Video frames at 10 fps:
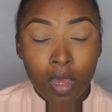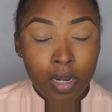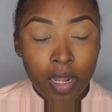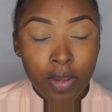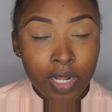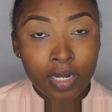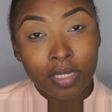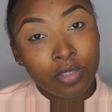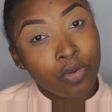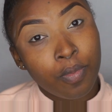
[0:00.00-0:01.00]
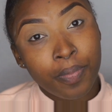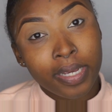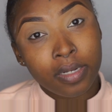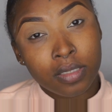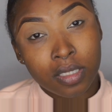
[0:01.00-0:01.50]
Now that that's all
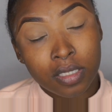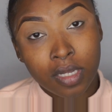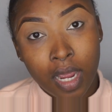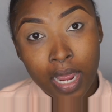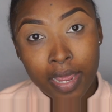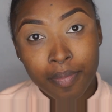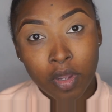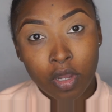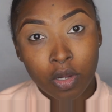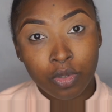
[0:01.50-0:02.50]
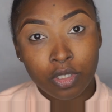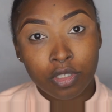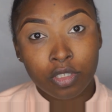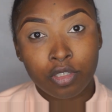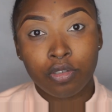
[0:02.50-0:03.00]
blended, I'm
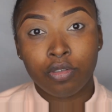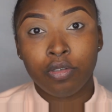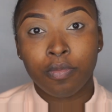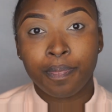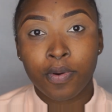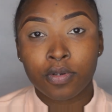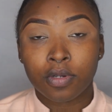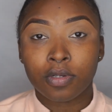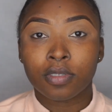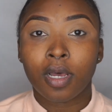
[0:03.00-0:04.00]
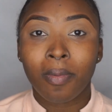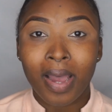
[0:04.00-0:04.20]
going to put on some